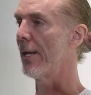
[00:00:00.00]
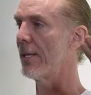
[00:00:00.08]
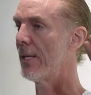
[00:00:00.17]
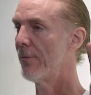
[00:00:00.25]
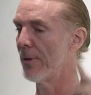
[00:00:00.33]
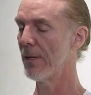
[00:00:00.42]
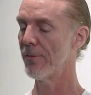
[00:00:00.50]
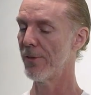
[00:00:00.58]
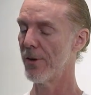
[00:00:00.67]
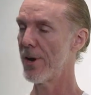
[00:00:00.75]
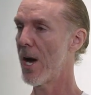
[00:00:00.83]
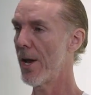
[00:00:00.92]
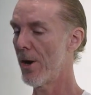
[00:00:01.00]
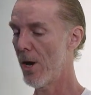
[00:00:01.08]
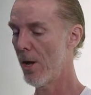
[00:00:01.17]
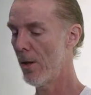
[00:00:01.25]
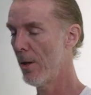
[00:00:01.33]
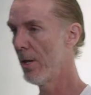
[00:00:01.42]
Like even if they're not
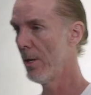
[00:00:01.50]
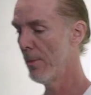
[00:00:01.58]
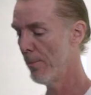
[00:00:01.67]
all